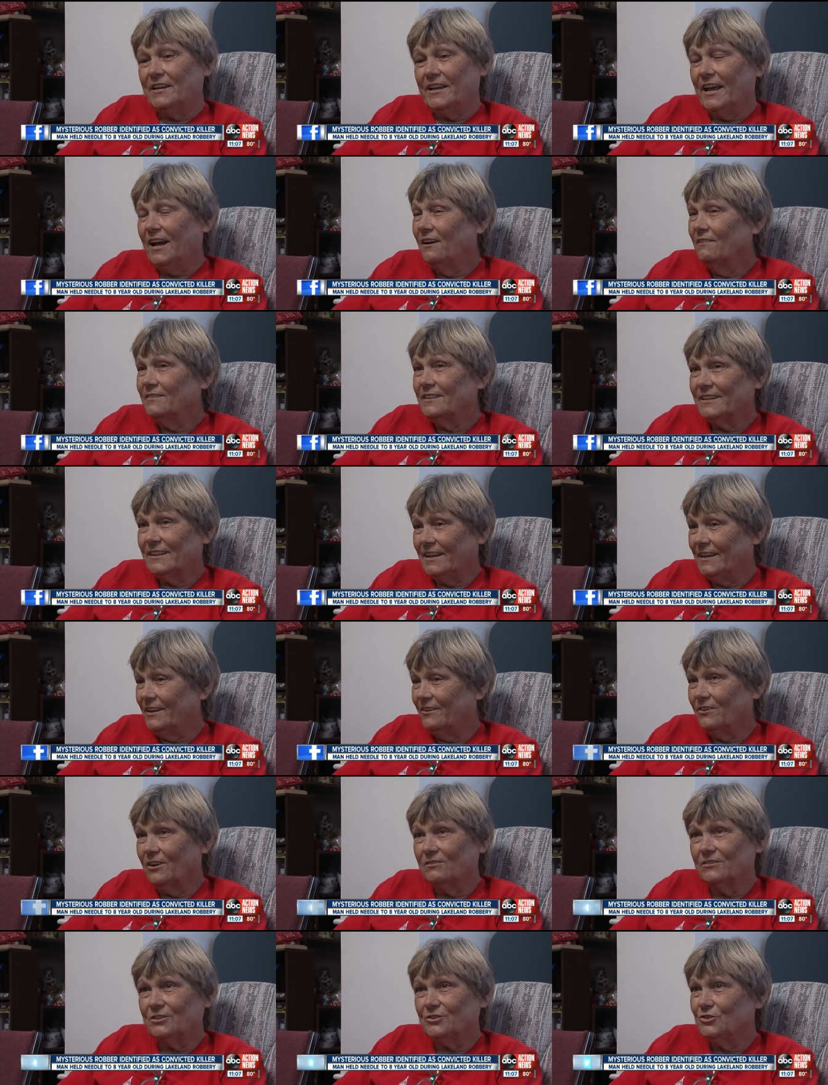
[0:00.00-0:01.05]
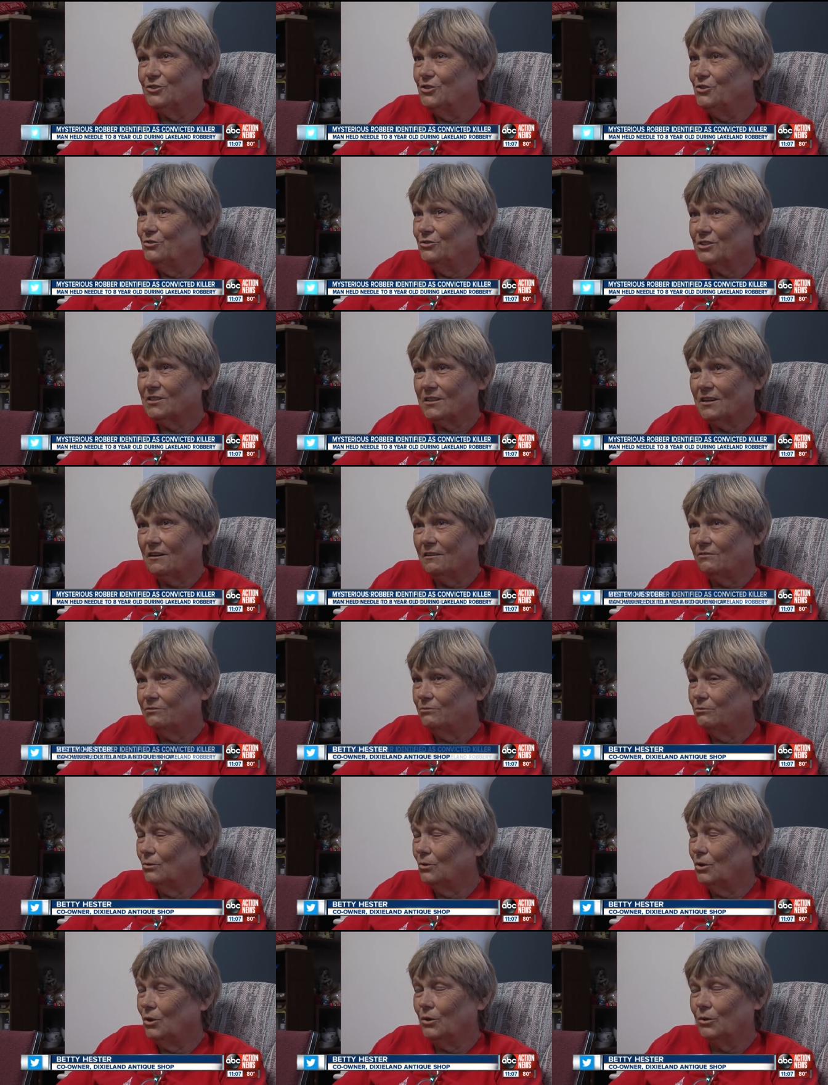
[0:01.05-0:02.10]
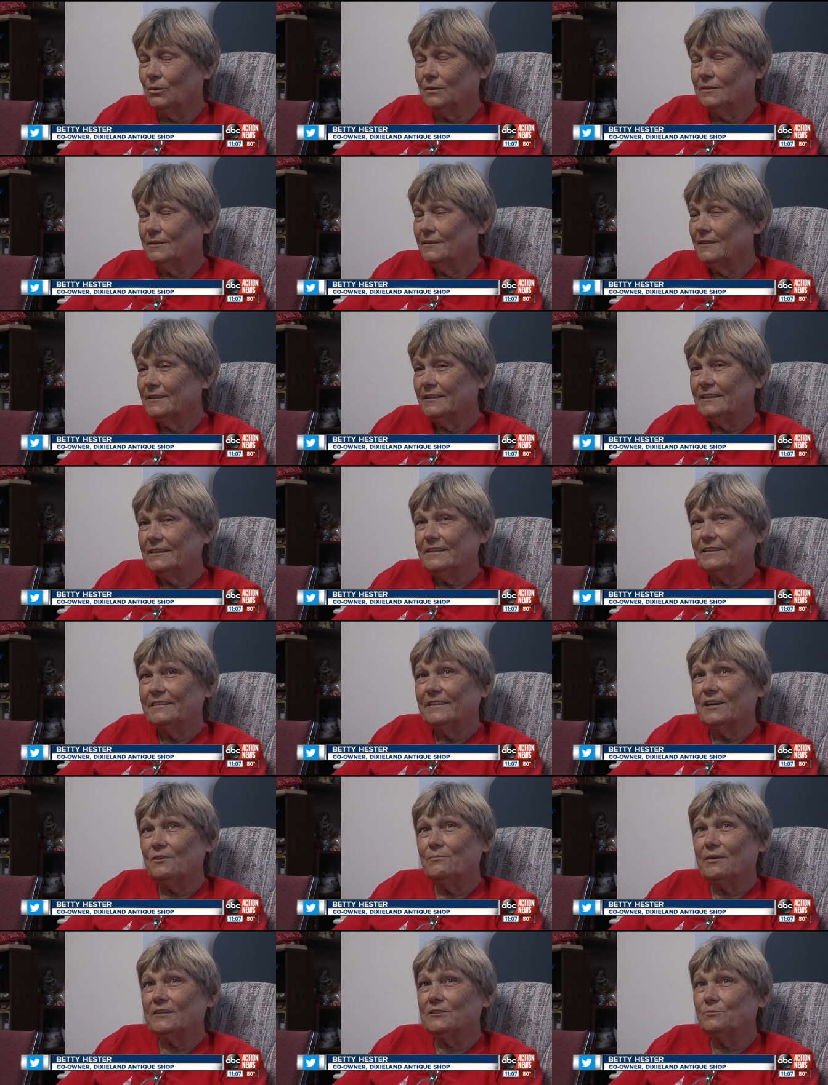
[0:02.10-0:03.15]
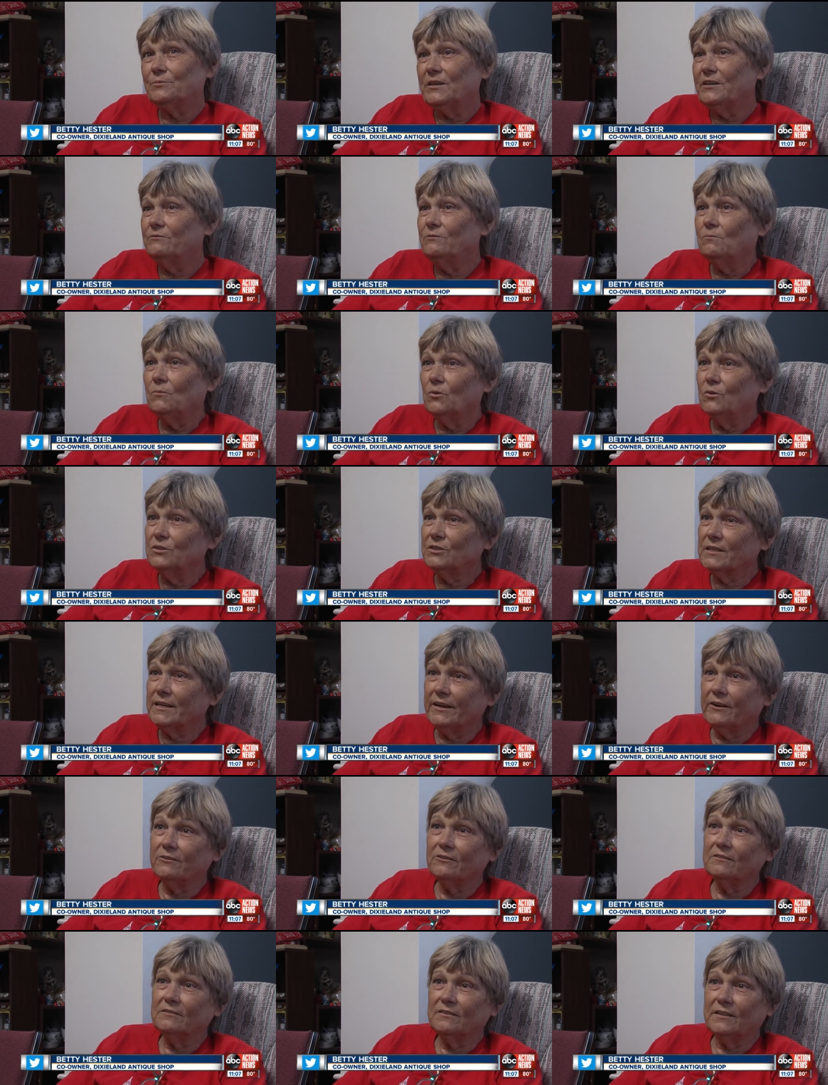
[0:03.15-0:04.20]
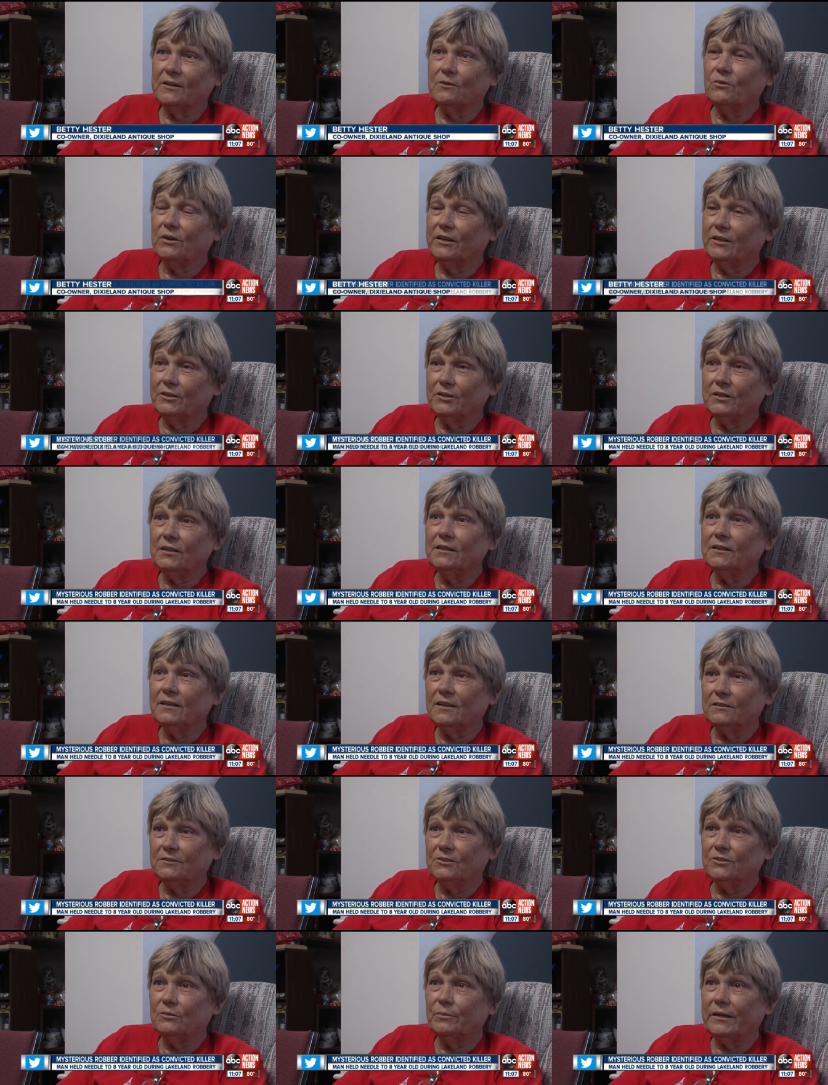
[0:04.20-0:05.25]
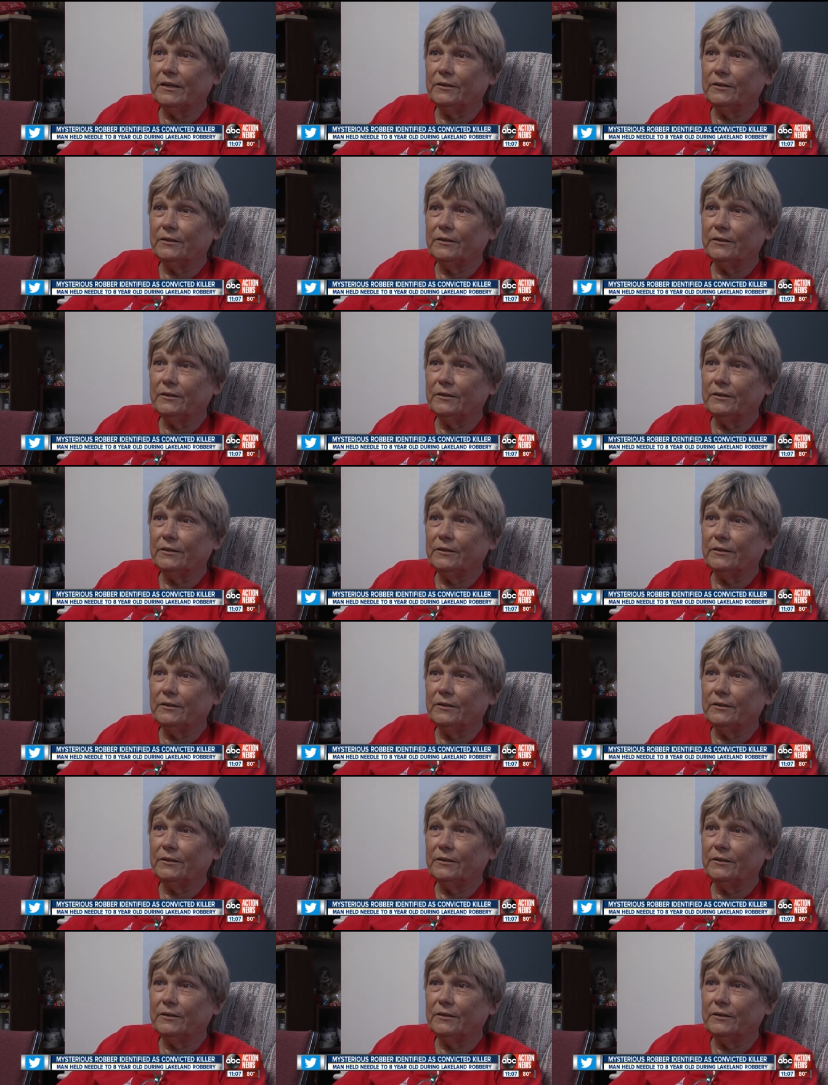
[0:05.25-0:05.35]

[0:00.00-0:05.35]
Now that I hear all this new stuff, whoa, that makes me even more scared to think what he could have done to the